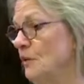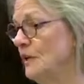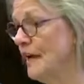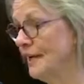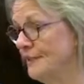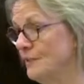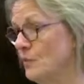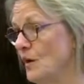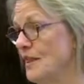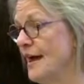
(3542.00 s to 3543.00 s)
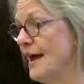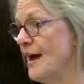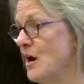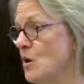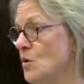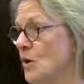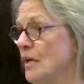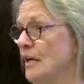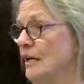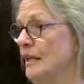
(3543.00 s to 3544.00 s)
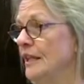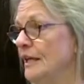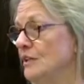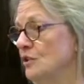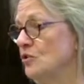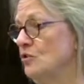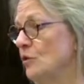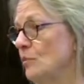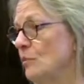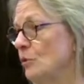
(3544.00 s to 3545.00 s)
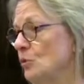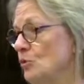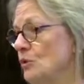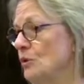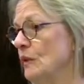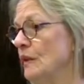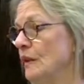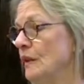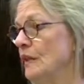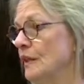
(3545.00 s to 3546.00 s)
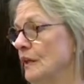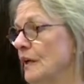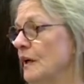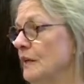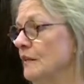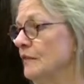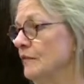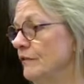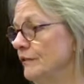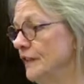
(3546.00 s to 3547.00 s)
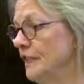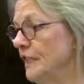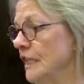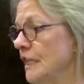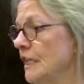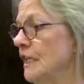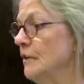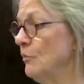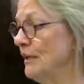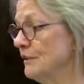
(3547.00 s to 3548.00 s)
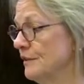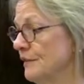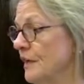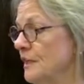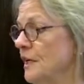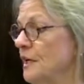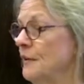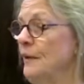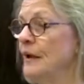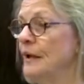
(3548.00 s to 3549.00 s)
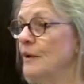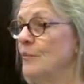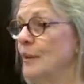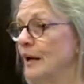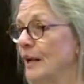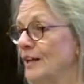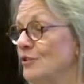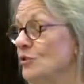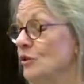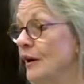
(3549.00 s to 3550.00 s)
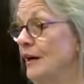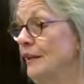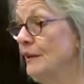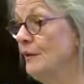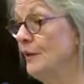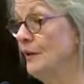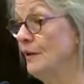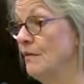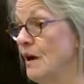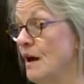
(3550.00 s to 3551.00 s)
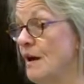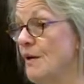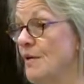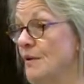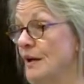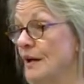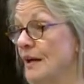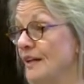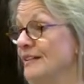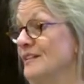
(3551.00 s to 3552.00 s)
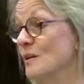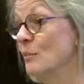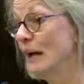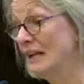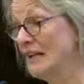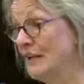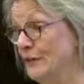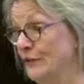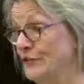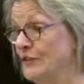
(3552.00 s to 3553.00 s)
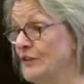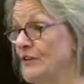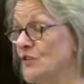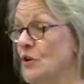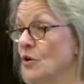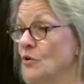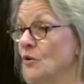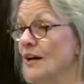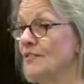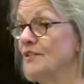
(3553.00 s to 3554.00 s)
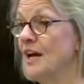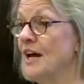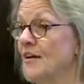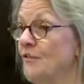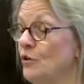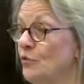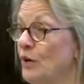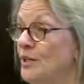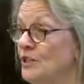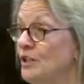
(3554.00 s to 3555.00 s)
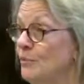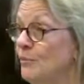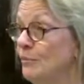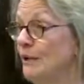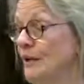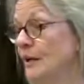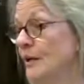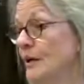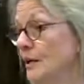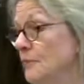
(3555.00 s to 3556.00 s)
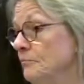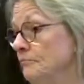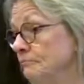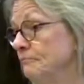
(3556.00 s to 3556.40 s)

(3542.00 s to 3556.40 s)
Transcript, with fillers: yet with how they distribute the HUD funding in Pennsylvania but I do know how they do it in Ohio, and it's competitive. So you have to have your project. Uh, um,